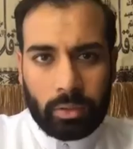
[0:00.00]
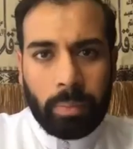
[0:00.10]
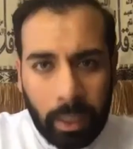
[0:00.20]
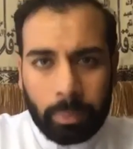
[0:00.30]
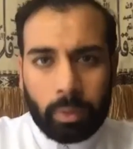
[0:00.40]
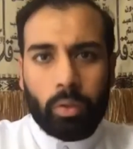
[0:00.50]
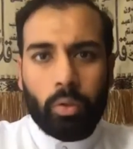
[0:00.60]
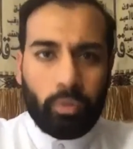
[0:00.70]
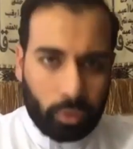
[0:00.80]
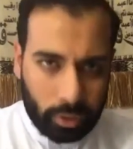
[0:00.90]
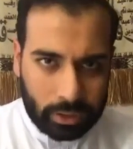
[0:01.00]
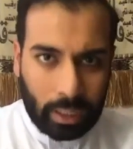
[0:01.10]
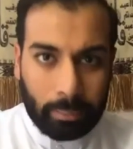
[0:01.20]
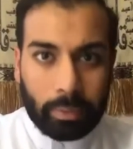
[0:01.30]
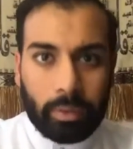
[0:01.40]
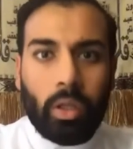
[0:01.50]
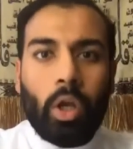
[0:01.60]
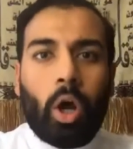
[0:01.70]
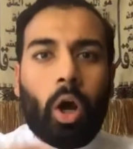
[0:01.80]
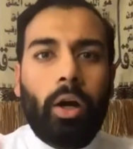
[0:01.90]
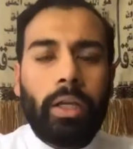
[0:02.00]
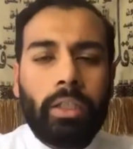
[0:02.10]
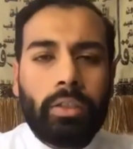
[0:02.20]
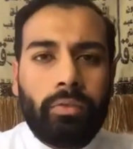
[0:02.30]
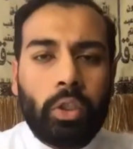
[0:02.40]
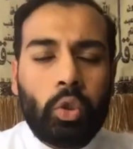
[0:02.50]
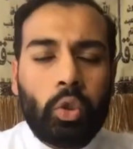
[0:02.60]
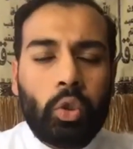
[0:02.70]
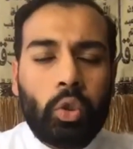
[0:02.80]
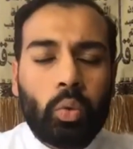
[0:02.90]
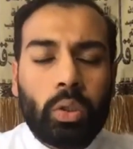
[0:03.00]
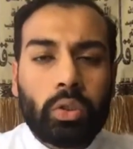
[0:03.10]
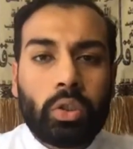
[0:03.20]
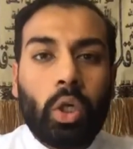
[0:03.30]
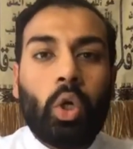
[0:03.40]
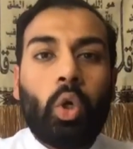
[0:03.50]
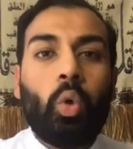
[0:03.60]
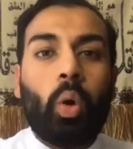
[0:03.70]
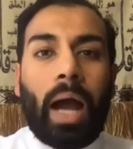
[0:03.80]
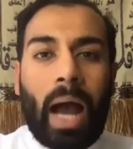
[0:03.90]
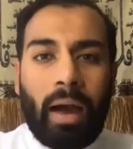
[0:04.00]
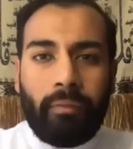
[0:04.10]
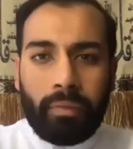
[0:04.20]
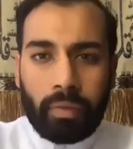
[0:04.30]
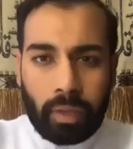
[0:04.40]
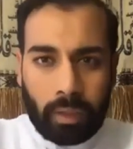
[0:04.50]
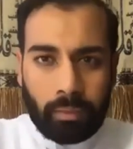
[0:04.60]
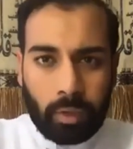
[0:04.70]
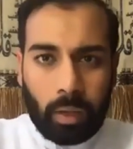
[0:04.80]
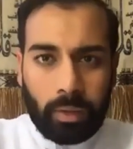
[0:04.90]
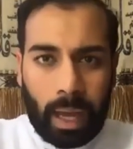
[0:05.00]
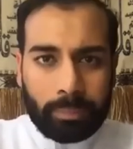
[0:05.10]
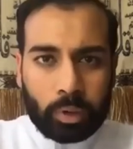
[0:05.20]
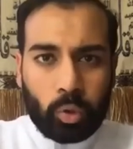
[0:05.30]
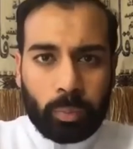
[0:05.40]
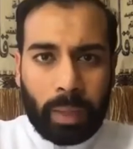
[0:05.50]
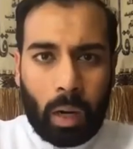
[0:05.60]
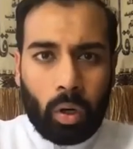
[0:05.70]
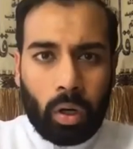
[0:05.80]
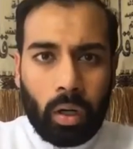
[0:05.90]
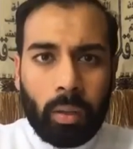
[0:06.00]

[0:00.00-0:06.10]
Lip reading: people who, for example, are individuals who have the absolute power,